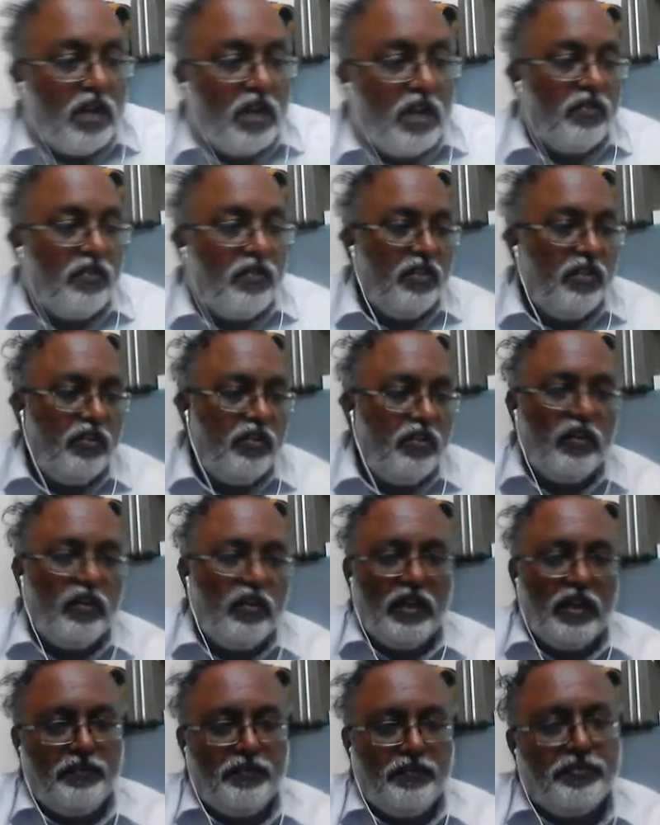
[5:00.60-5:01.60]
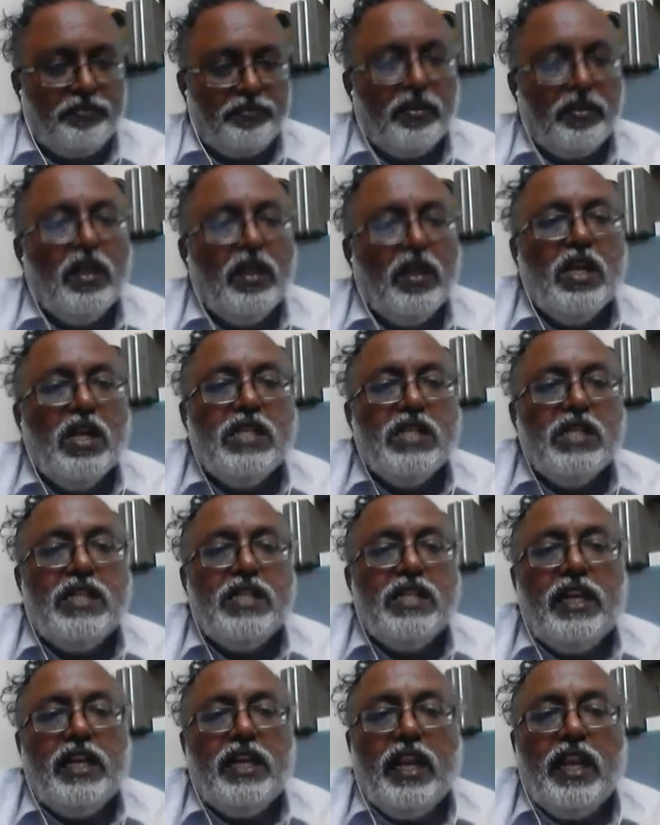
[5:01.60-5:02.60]
of the fuel.
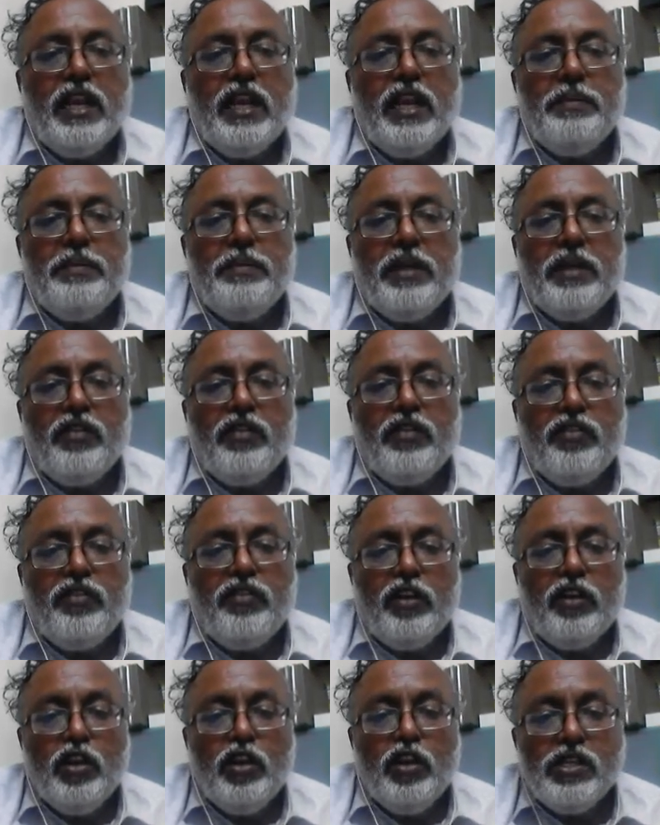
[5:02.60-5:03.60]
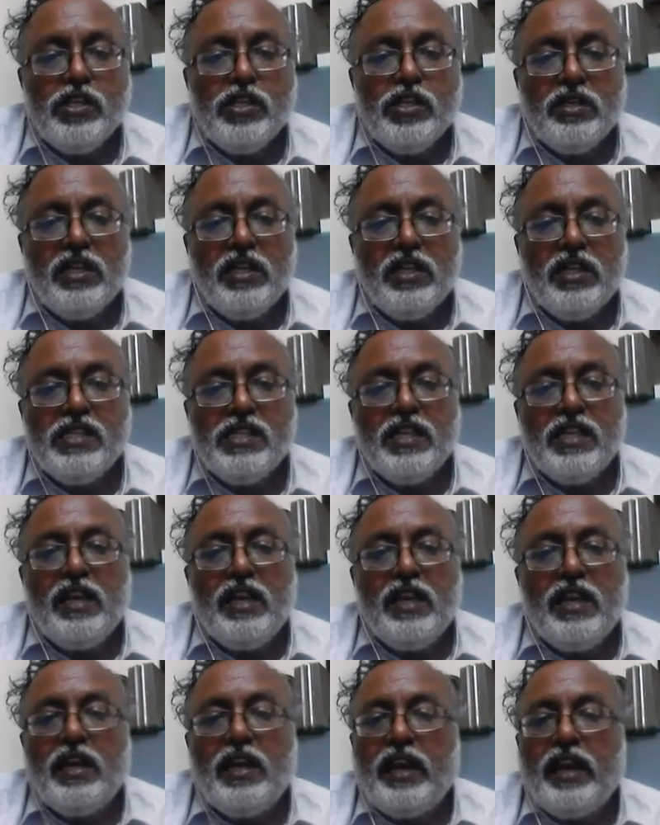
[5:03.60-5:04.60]
Cetane number of diesel
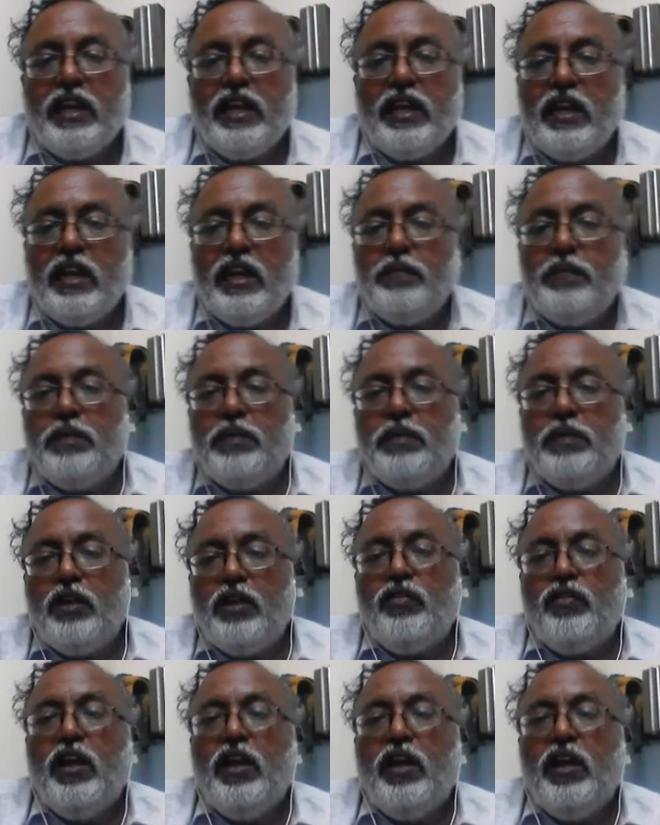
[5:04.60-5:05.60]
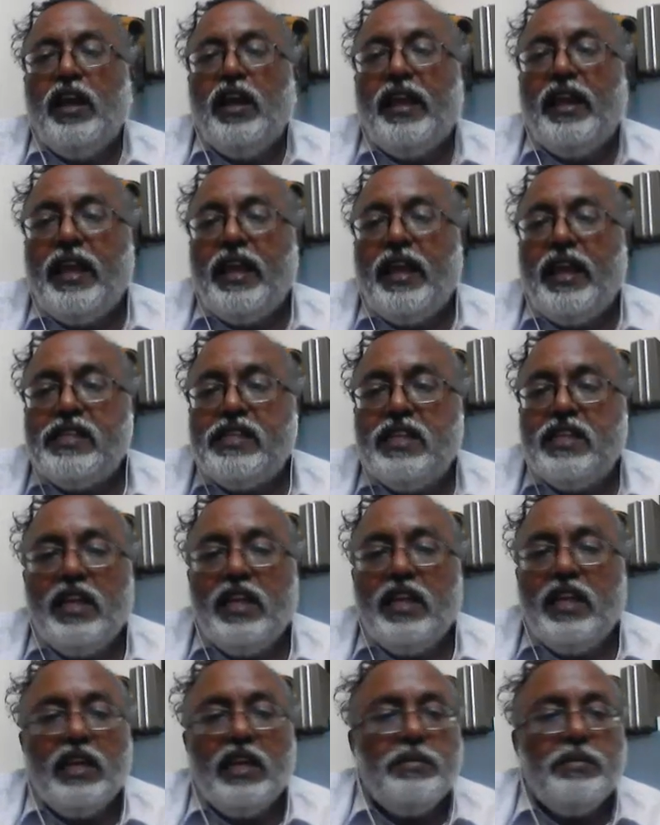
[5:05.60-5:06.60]
and octane number of
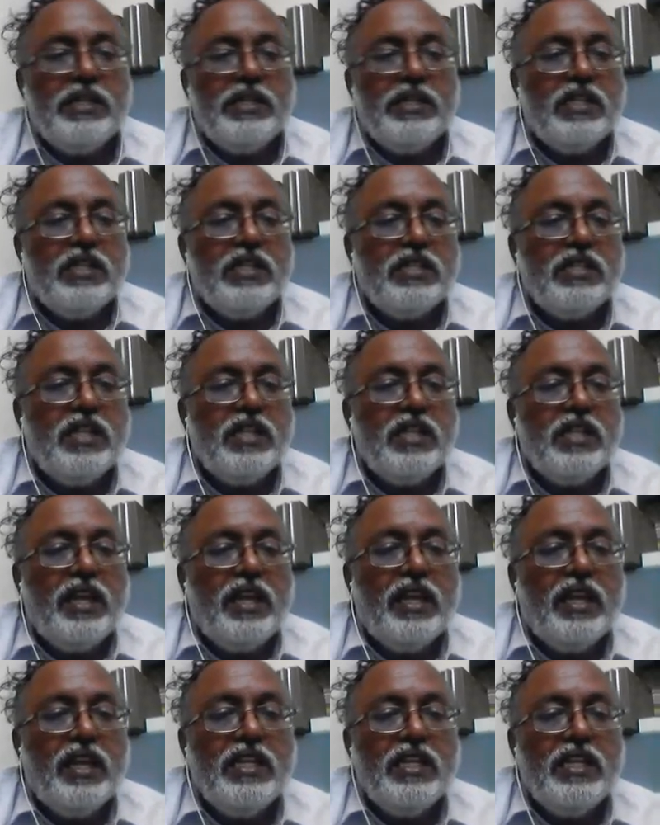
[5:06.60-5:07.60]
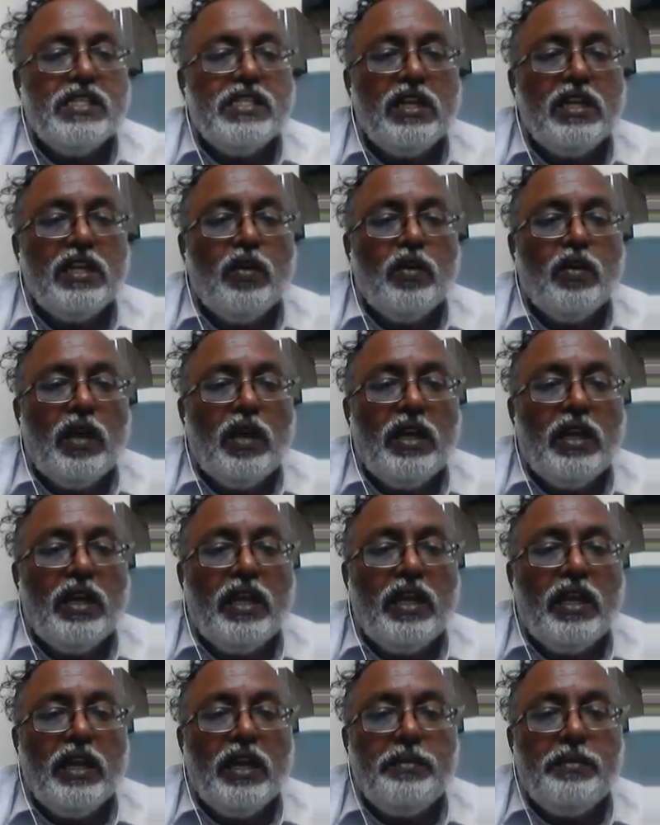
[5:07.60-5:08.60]
gasoline measures the ignition
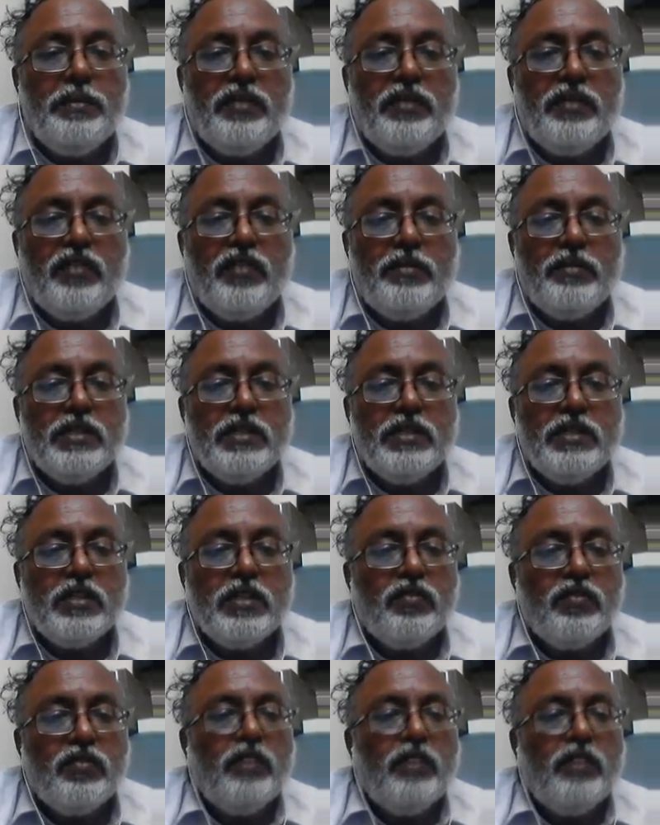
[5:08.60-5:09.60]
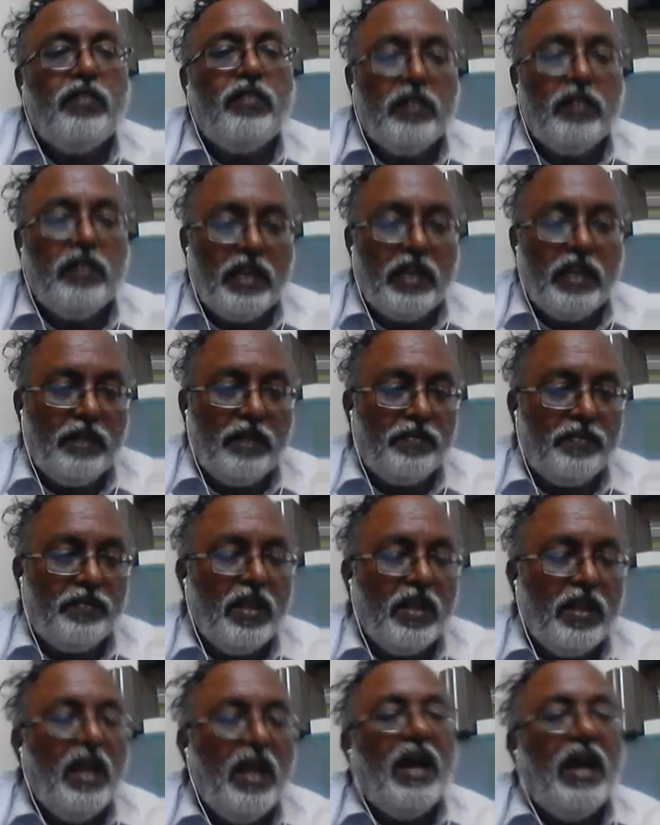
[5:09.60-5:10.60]
quality and performance of the fuel.
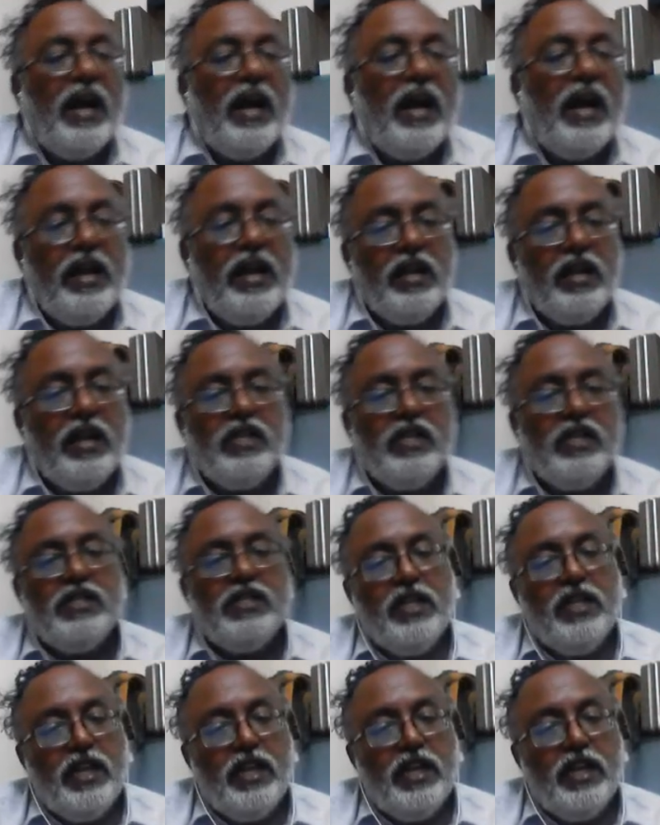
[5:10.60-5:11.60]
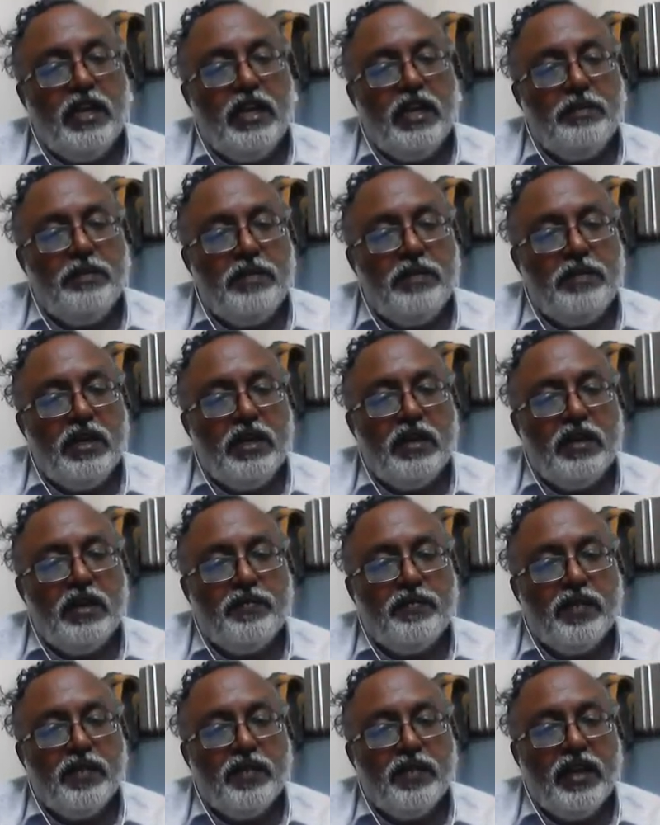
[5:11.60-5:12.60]
Higher the cetane number
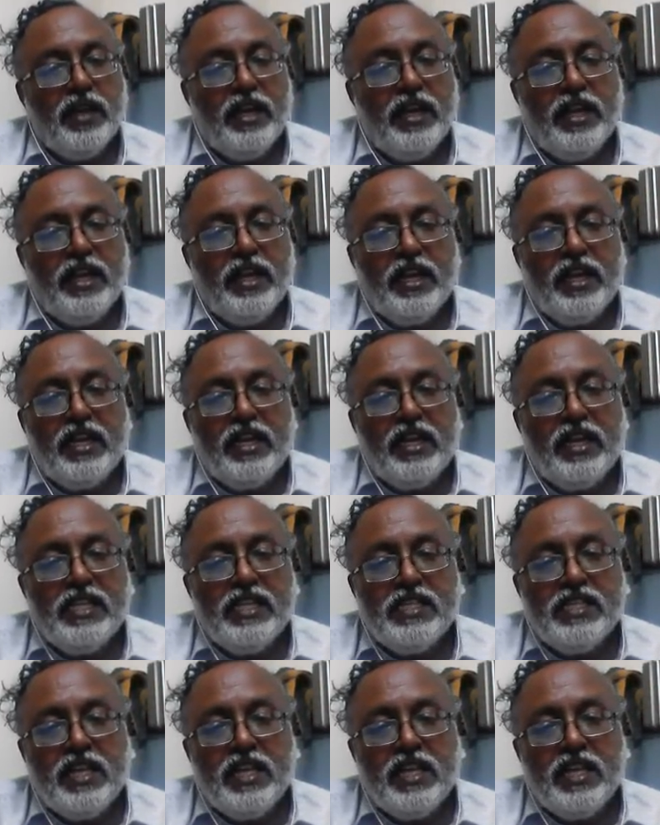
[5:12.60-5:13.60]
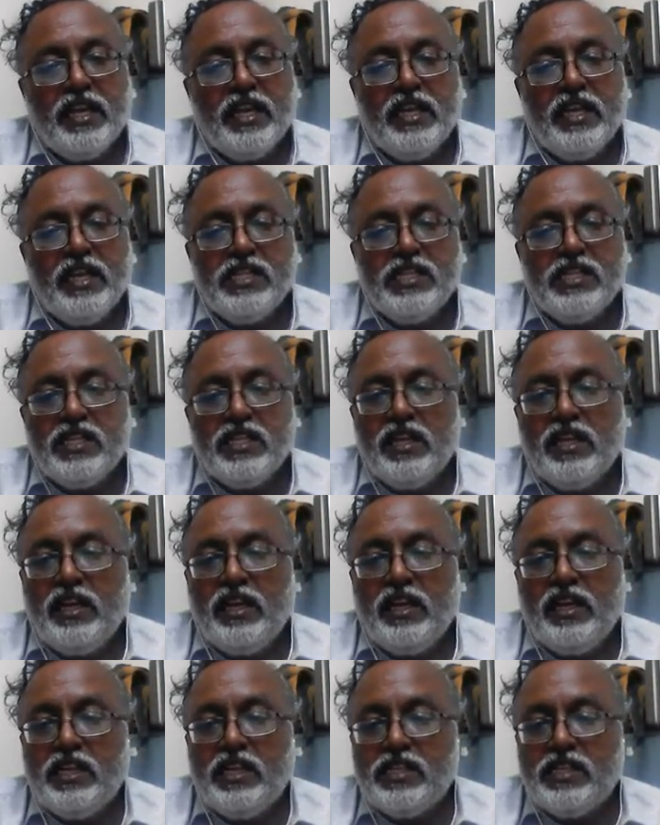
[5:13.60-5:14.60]
indicate easier ignition
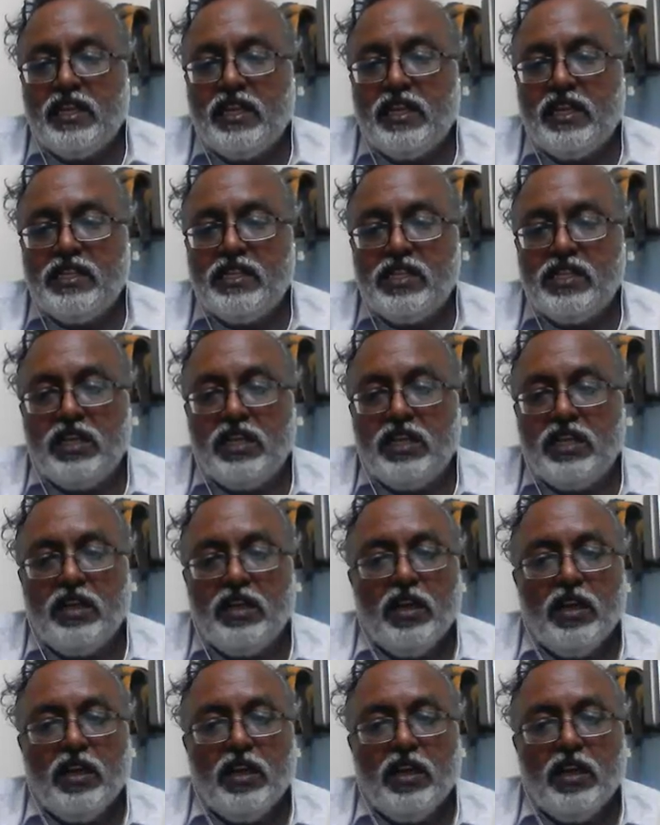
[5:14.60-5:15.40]
in diesel engine,